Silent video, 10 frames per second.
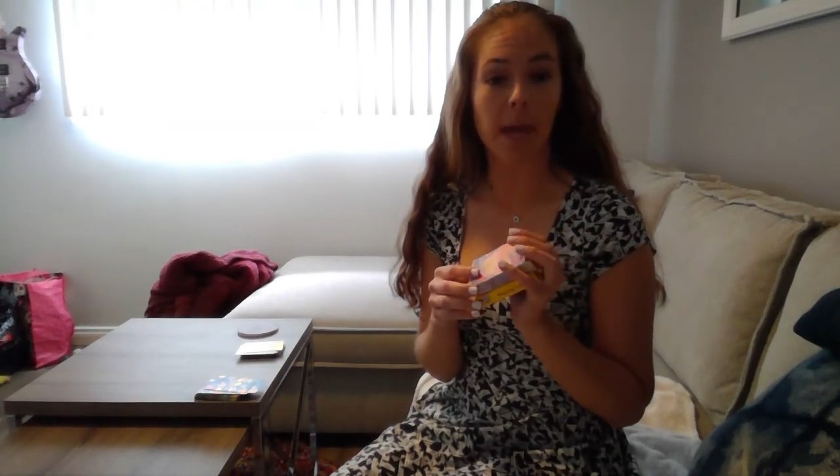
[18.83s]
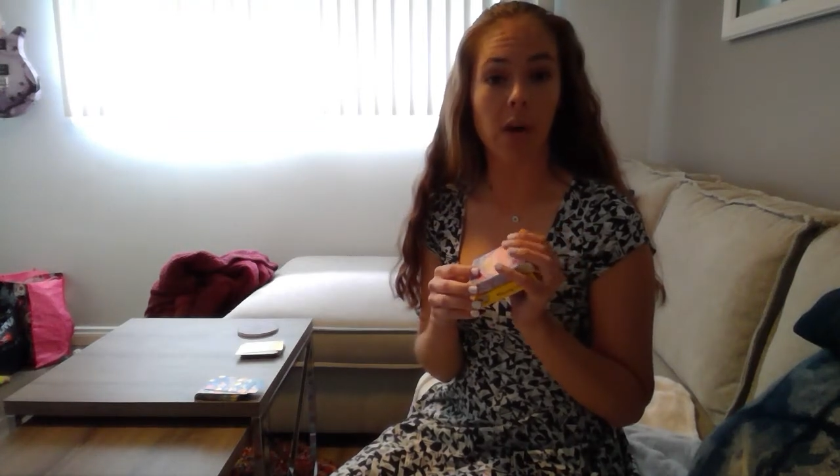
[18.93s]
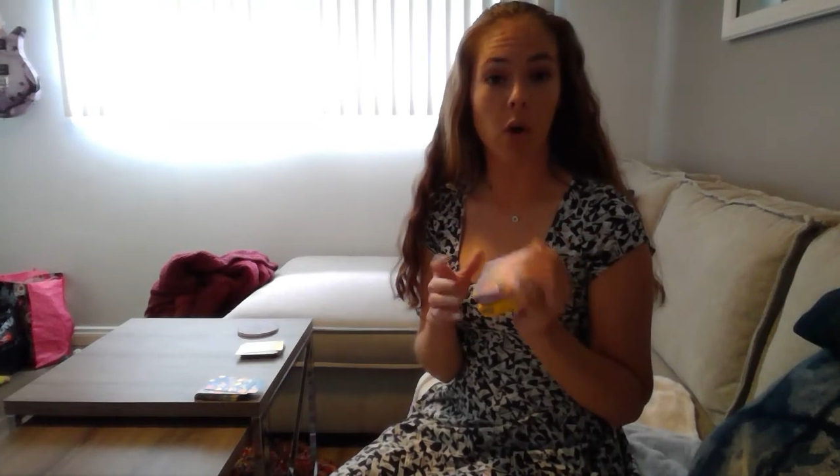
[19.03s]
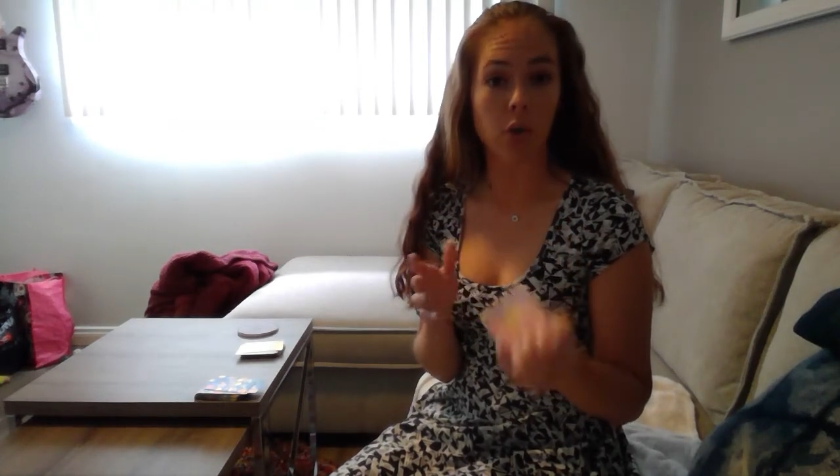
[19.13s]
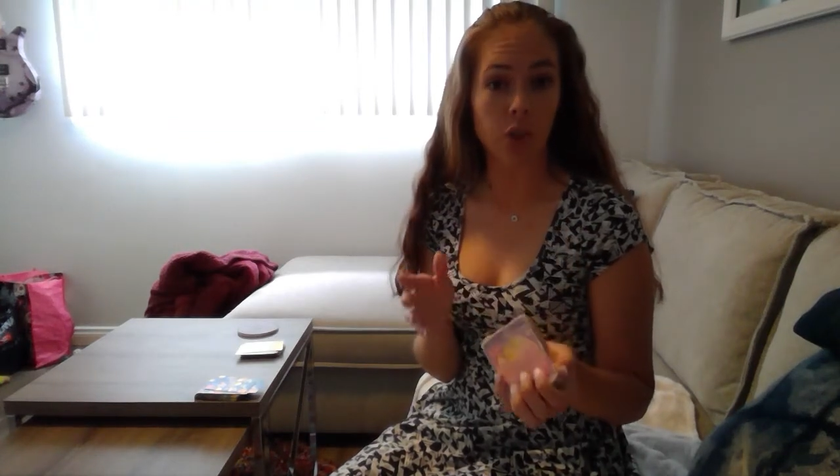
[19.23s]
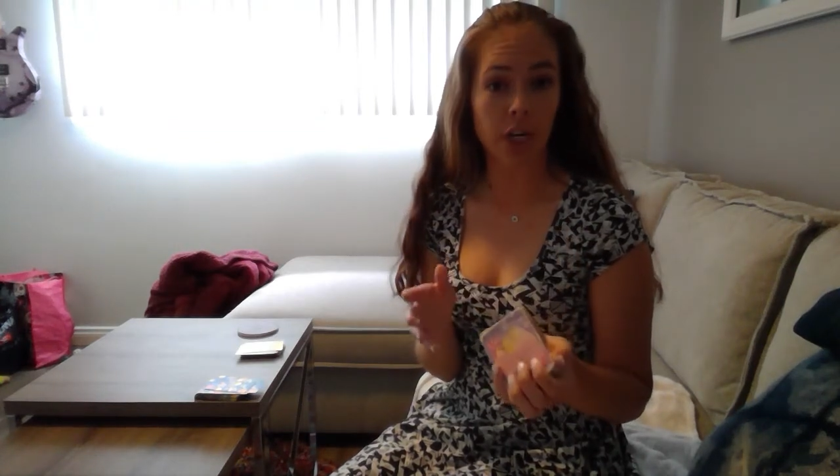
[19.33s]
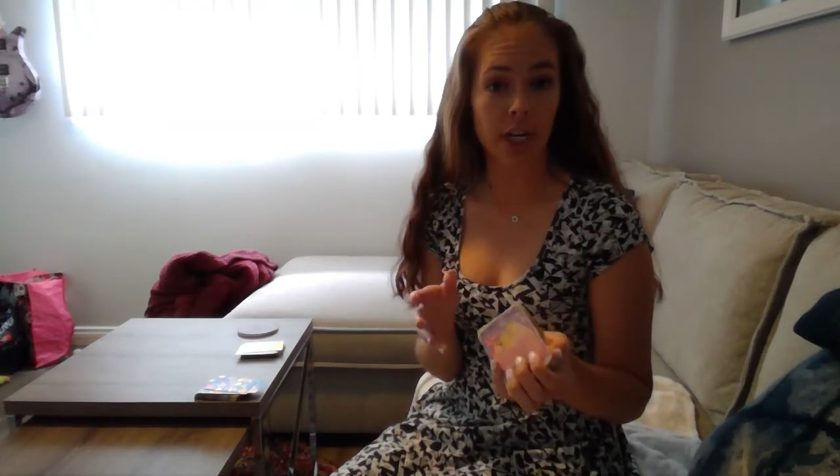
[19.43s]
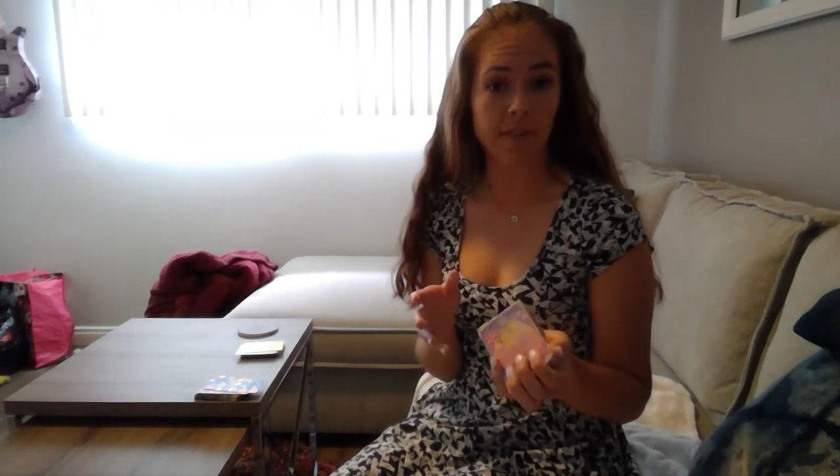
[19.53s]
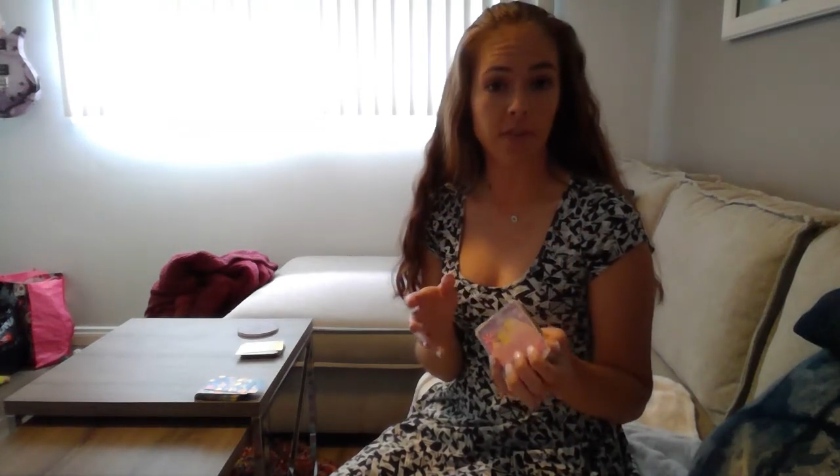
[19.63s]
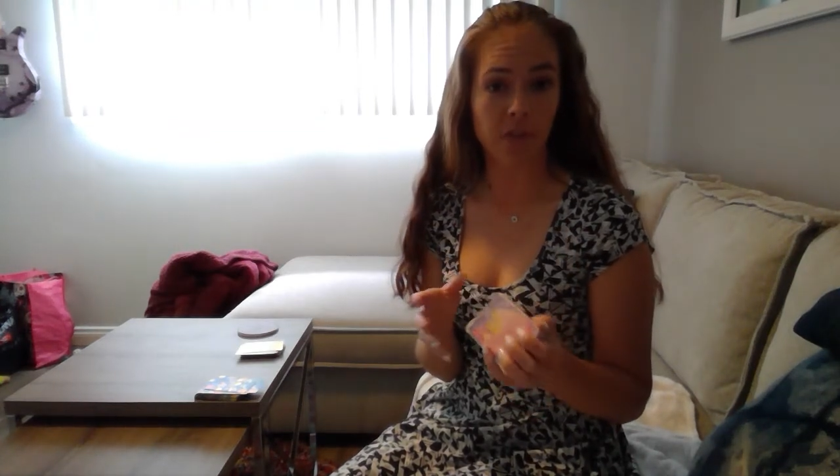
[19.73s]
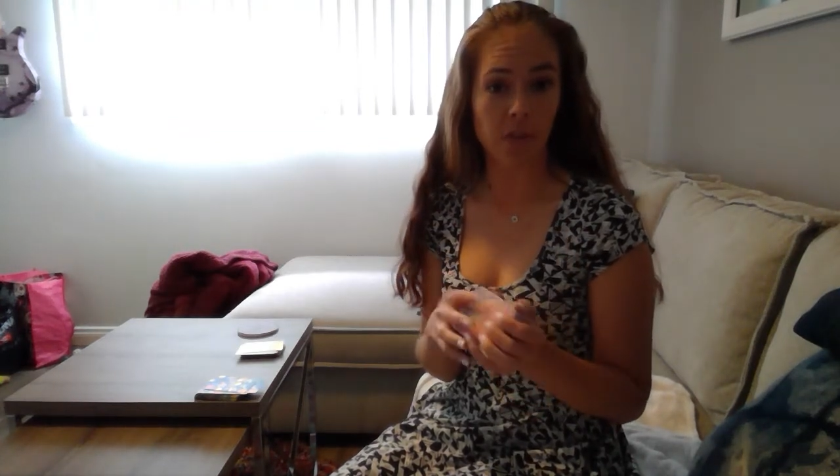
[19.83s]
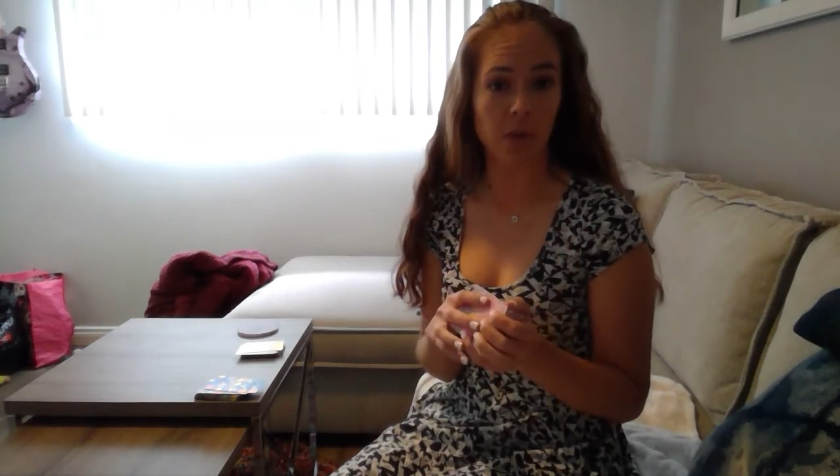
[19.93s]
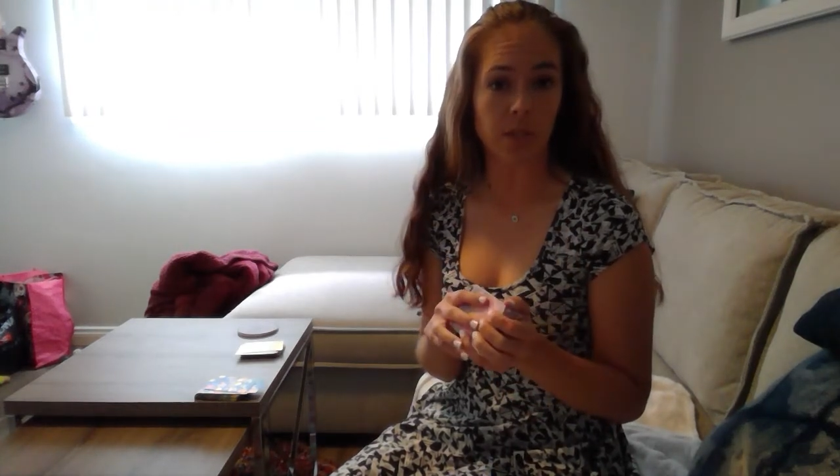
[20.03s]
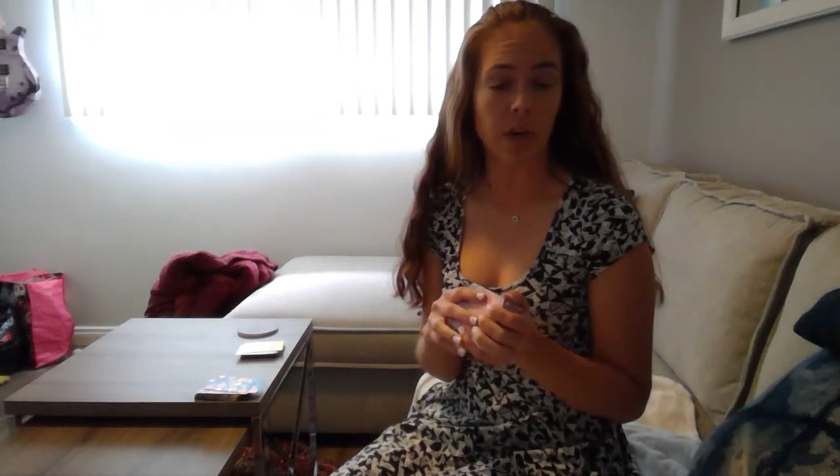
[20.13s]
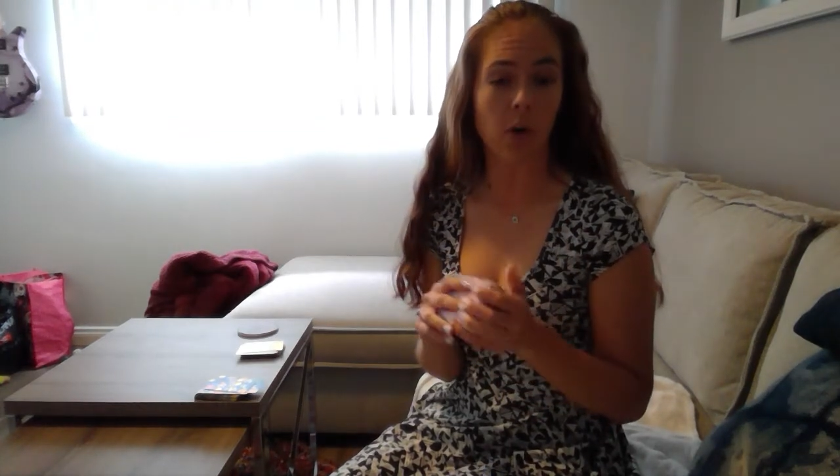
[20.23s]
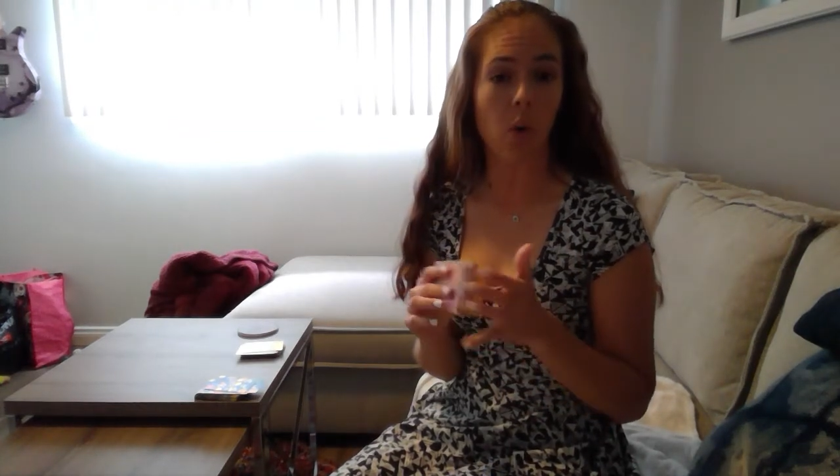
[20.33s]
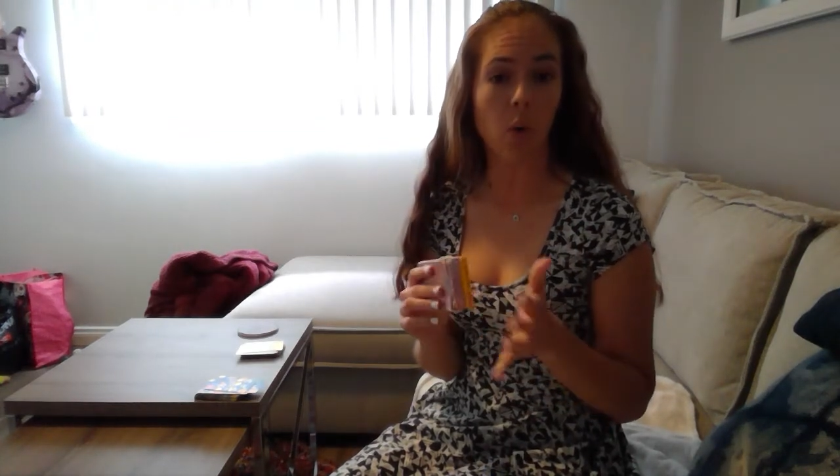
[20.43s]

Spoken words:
and alternatives for those that are